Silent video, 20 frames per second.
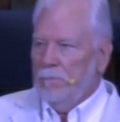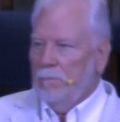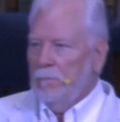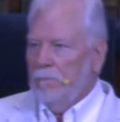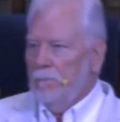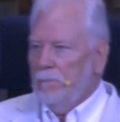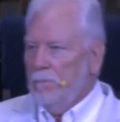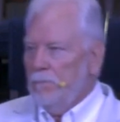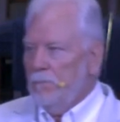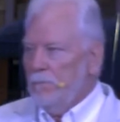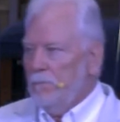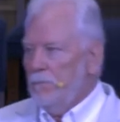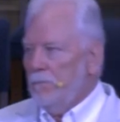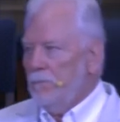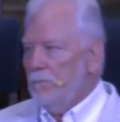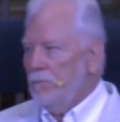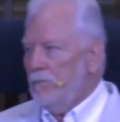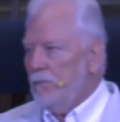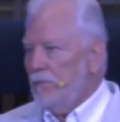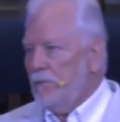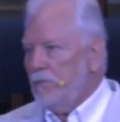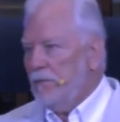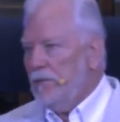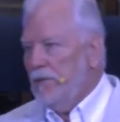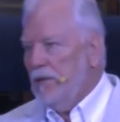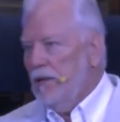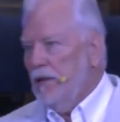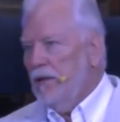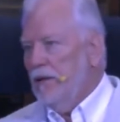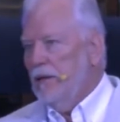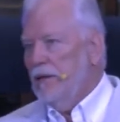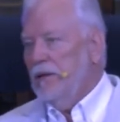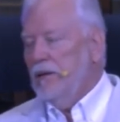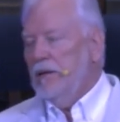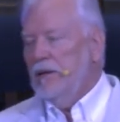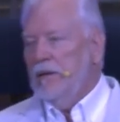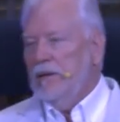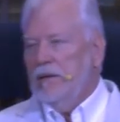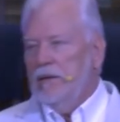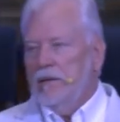
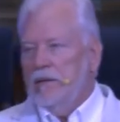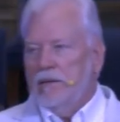(silence)